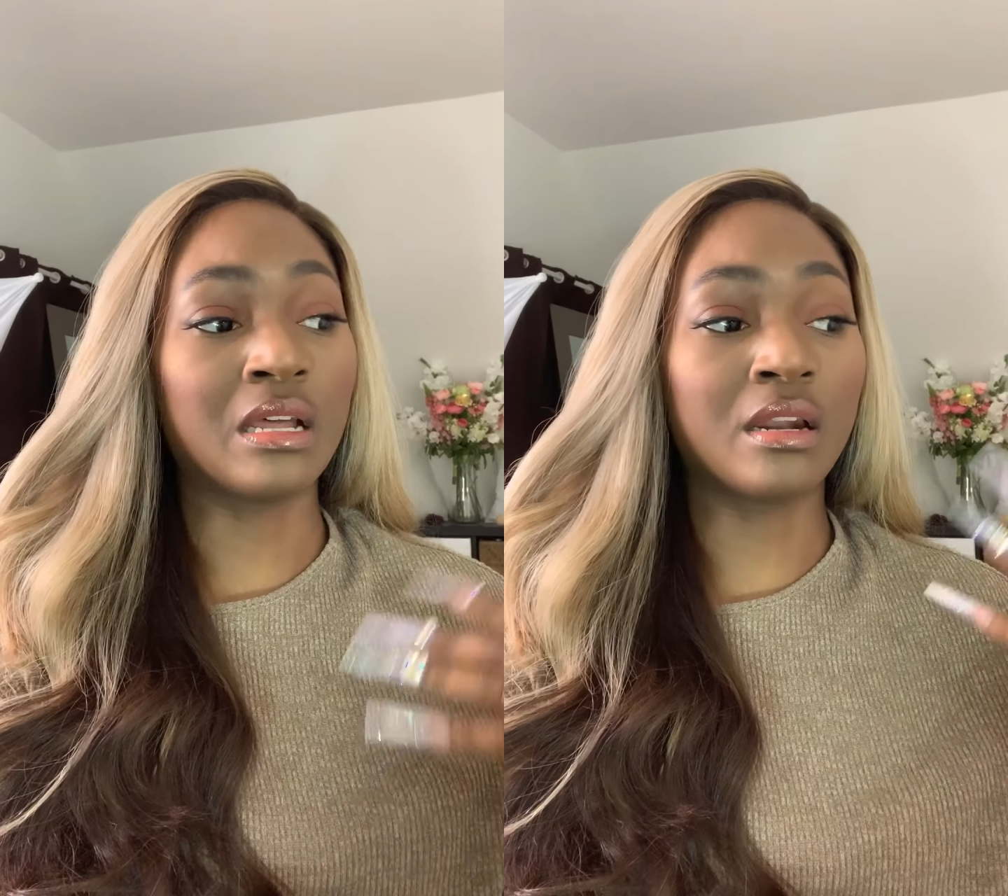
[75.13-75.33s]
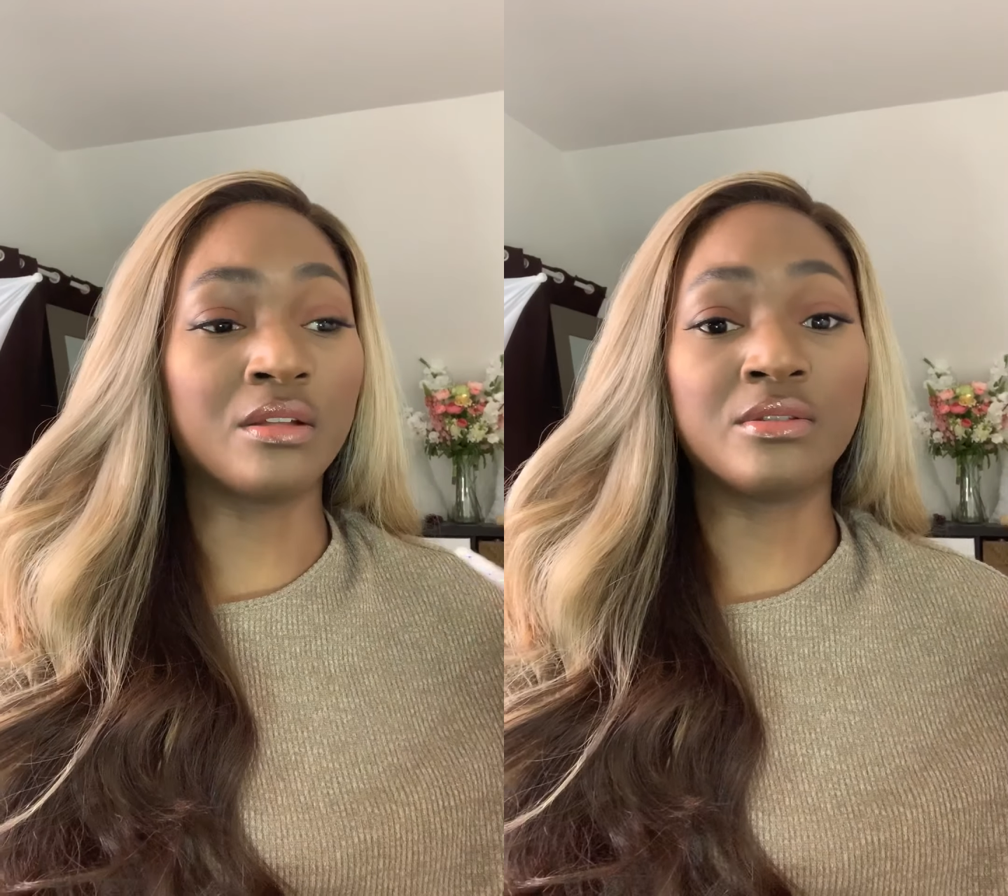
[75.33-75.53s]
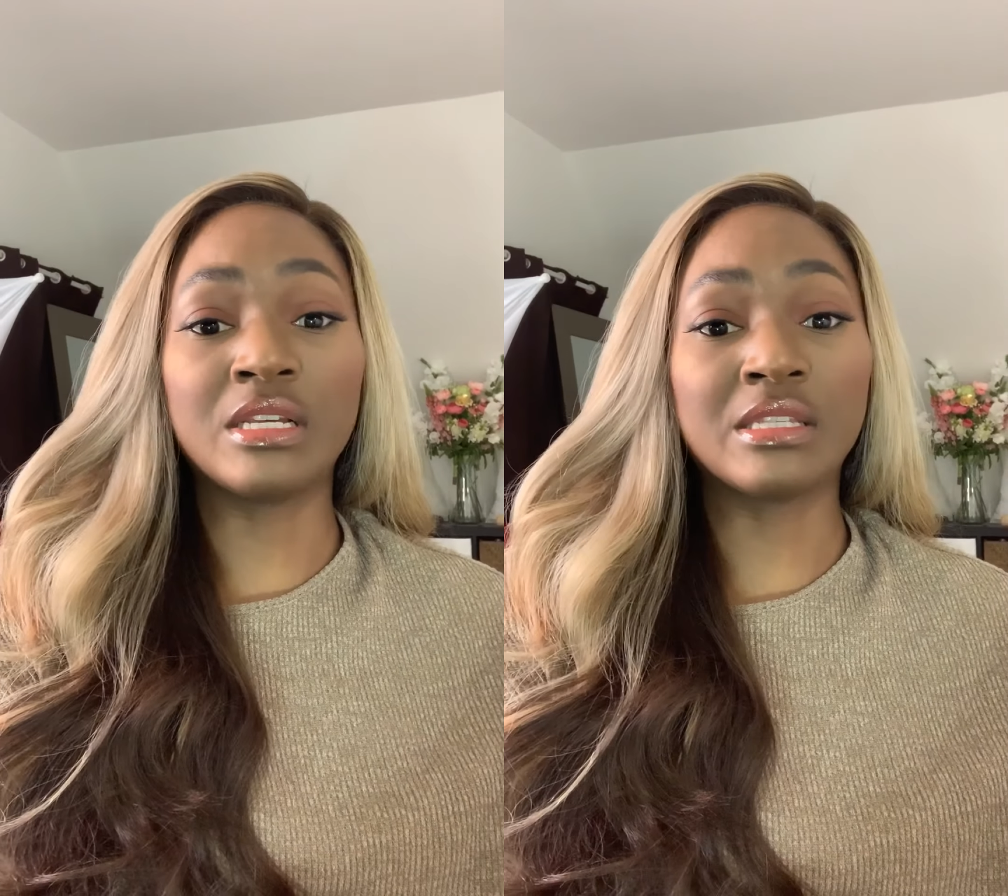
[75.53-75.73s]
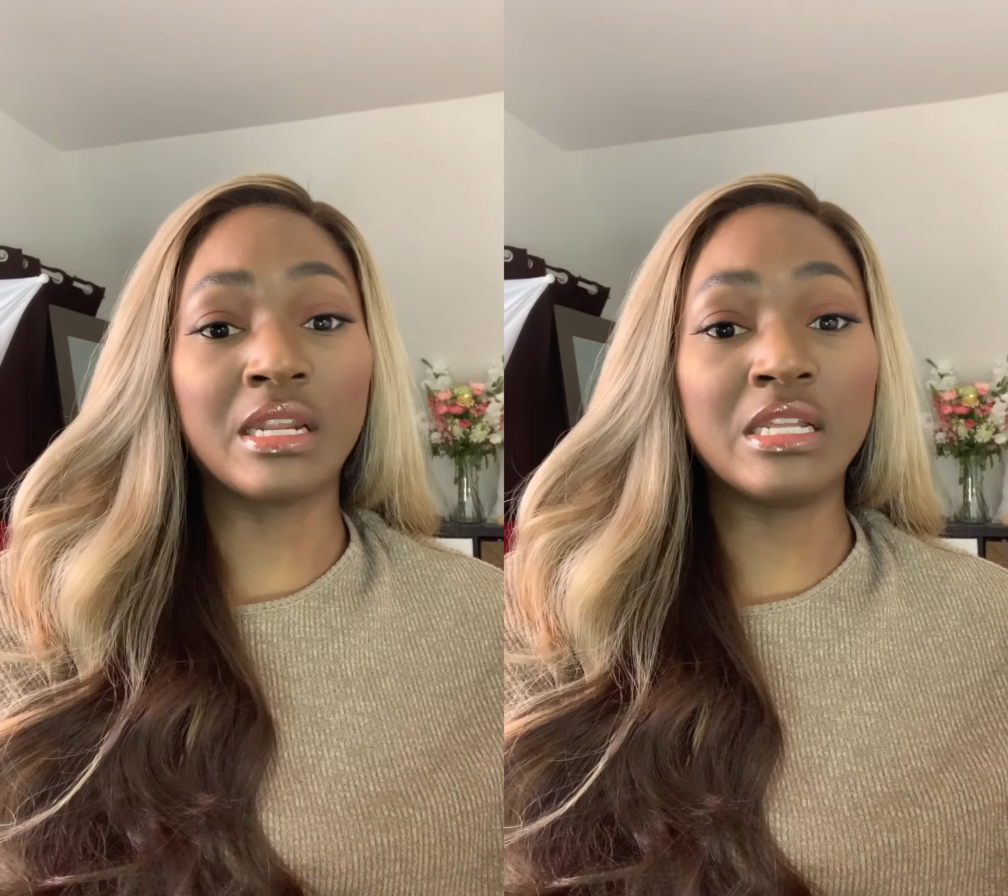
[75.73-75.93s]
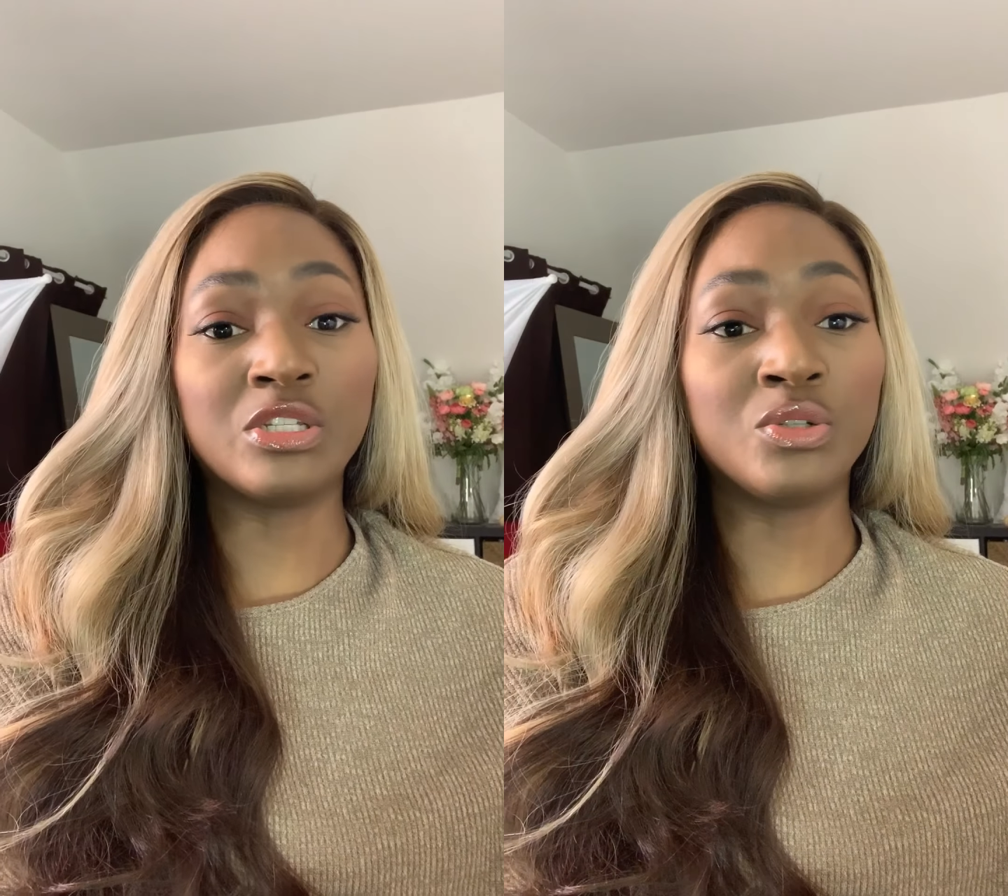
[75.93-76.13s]
A lot of other things that
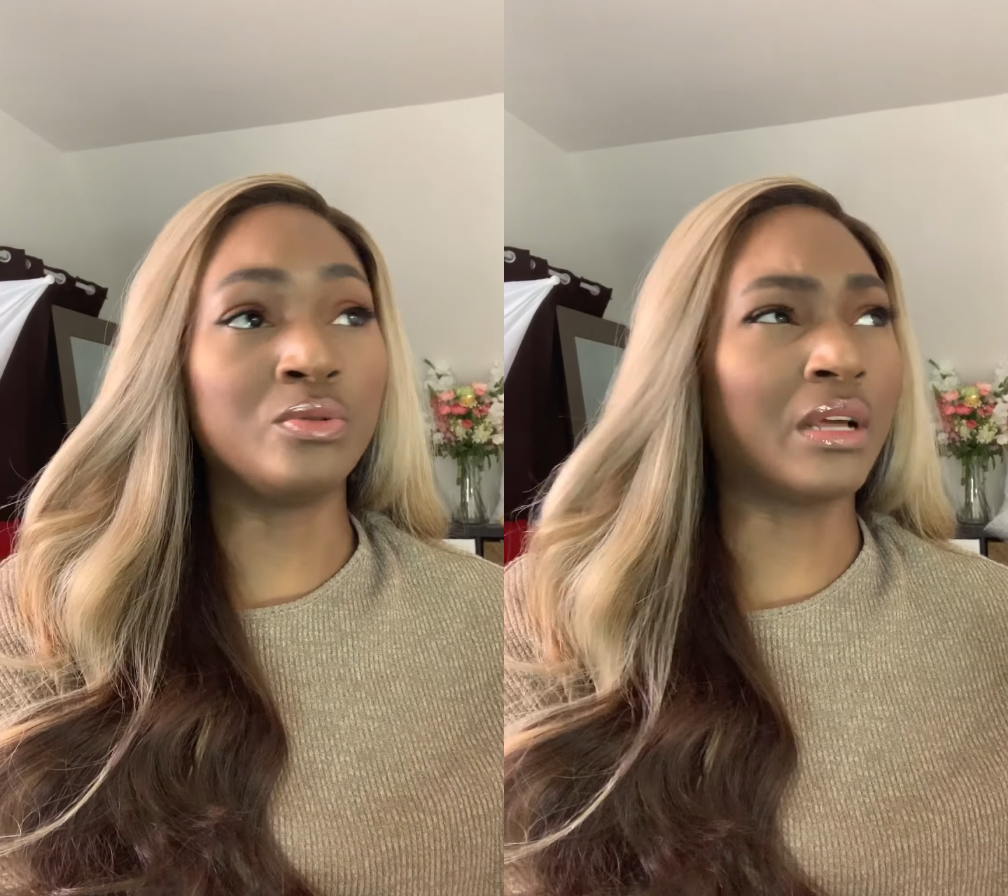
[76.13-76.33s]
I need to do.